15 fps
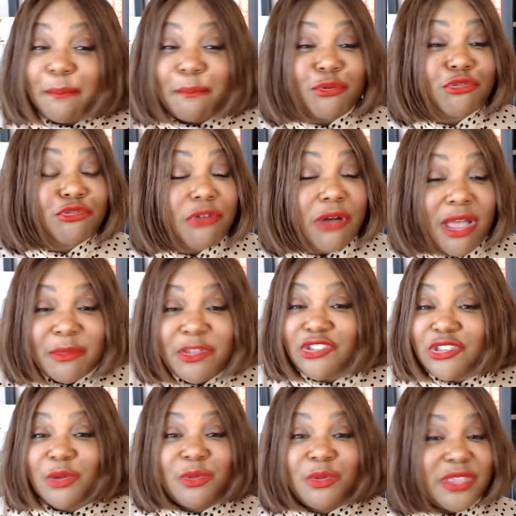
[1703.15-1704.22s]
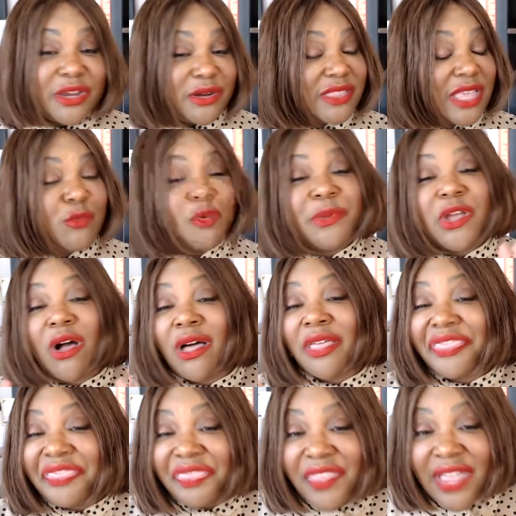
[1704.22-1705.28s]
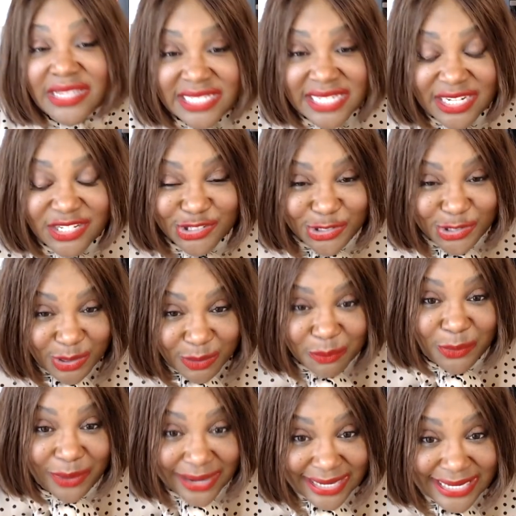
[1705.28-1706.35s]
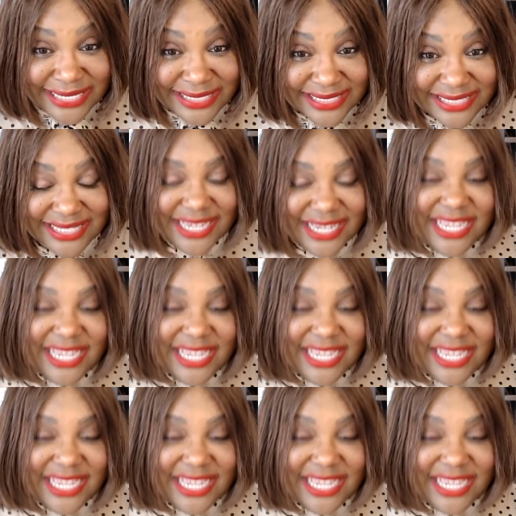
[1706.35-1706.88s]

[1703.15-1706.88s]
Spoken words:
I promise you that they will be authentic to your brand.